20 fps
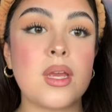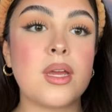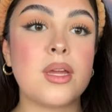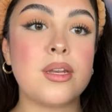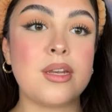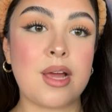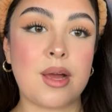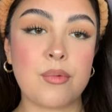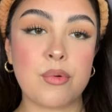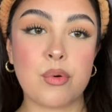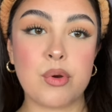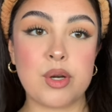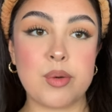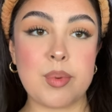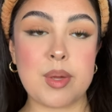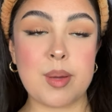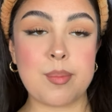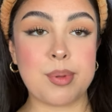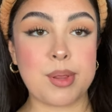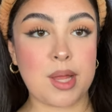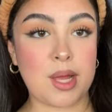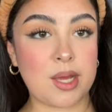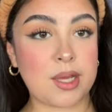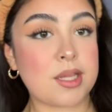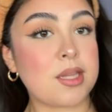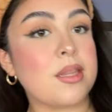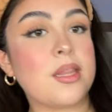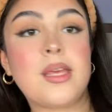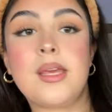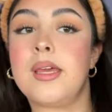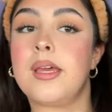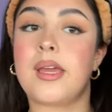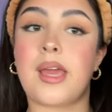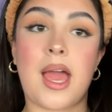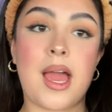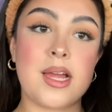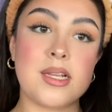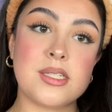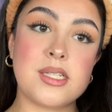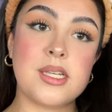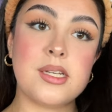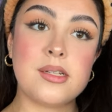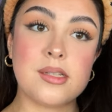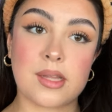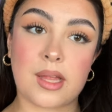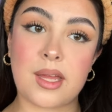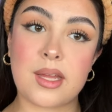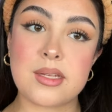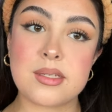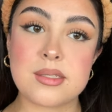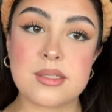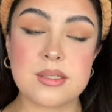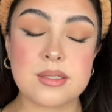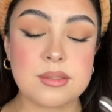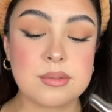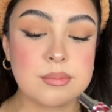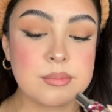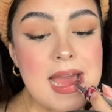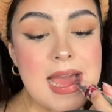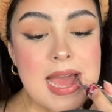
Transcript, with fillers: Now I'm going to be applying the Candy Glaze.